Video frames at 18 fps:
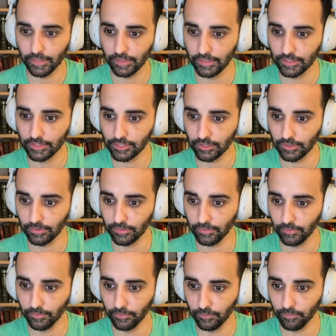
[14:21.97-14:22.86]
So
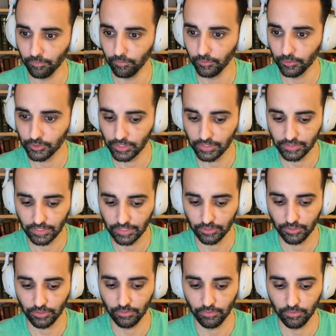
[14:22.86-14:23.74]
I'll change
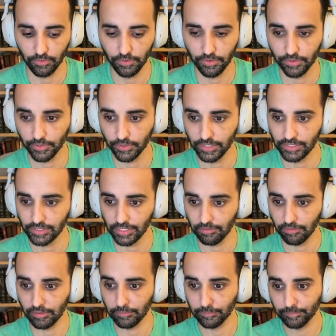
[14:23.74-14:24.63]
that to
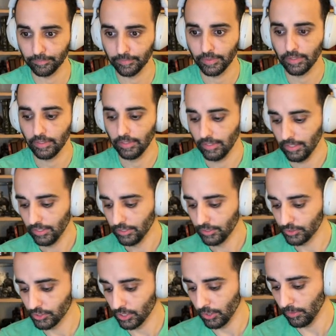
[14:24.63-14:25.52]
37.
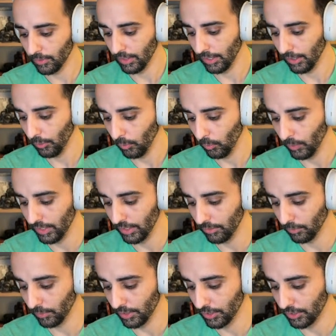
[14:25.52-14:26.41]
So
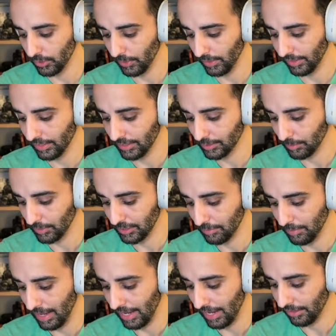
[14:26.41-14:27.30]
when you're doing this
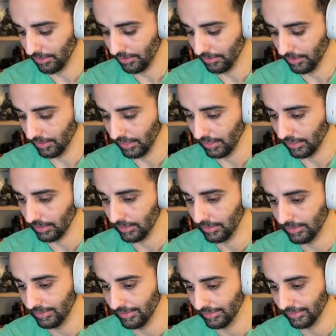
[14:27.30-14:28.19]
much math
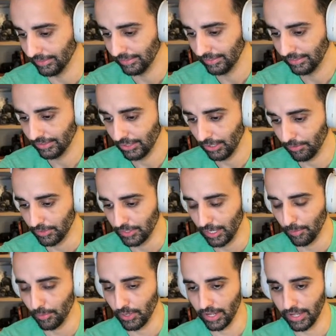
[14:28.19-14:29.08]
off the
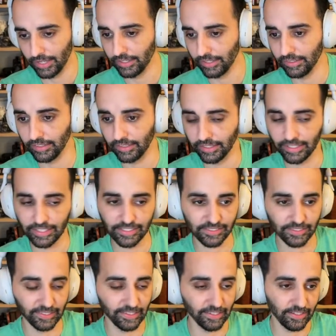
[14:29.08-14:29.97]
top of your head, and
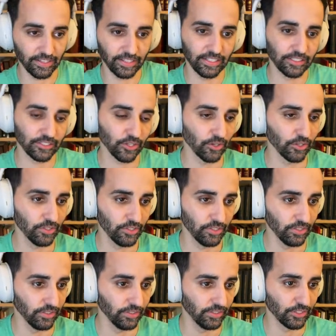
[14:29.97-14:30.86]
it's late at night, it's hard
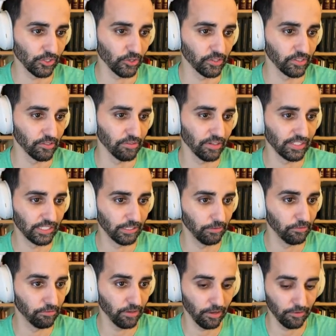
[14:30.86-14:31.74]
to divide
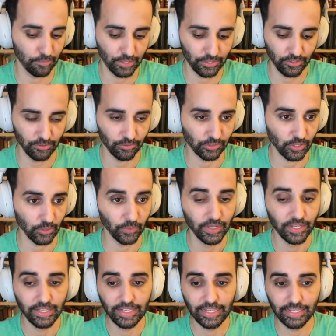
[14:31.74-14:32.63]
75 by 2.
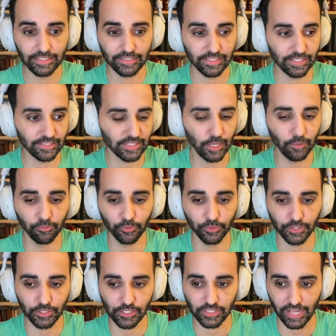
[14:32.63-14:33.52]
So it's
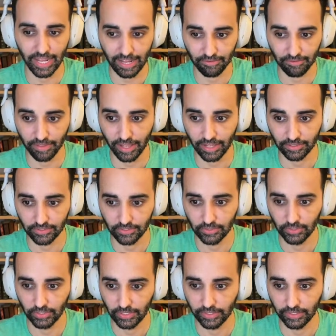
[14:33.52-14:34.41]
helpful to just have
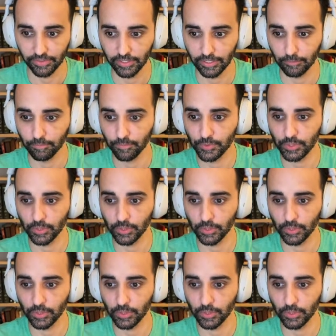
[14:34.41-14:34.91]
that there.